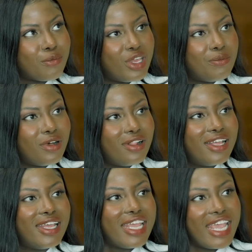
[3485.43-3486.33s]
bigger people?
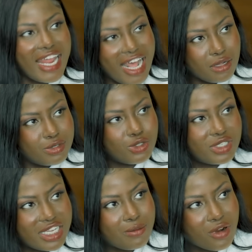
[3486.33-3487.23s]
Yeah. It helps you
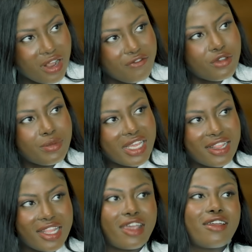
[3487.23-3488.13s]
sit more comfortably
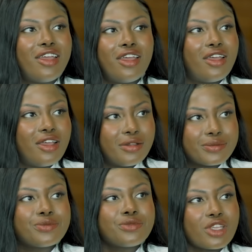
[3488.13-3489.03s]
in there. With, yeah. with the
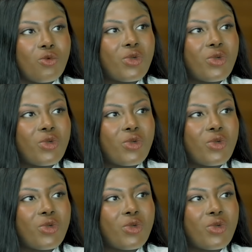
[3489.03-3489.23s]
pillow.